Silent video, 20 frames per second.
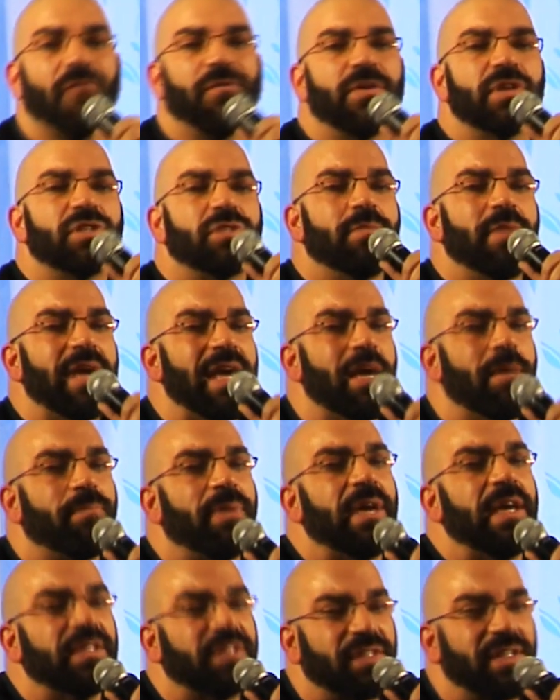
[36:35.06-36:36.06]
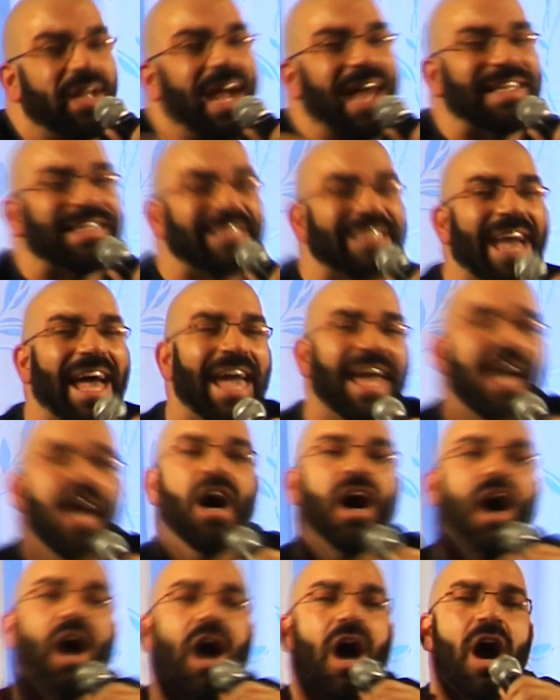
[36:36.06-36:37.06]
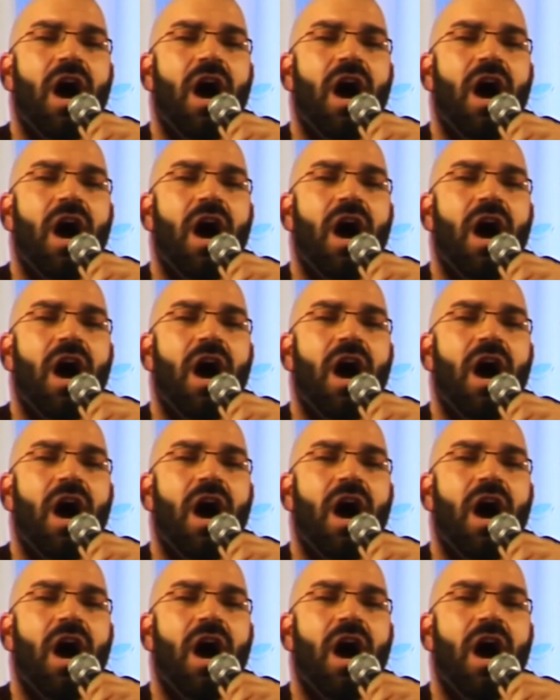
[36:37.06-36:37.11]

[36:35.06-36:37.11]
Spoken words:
he offers me a piece and I say,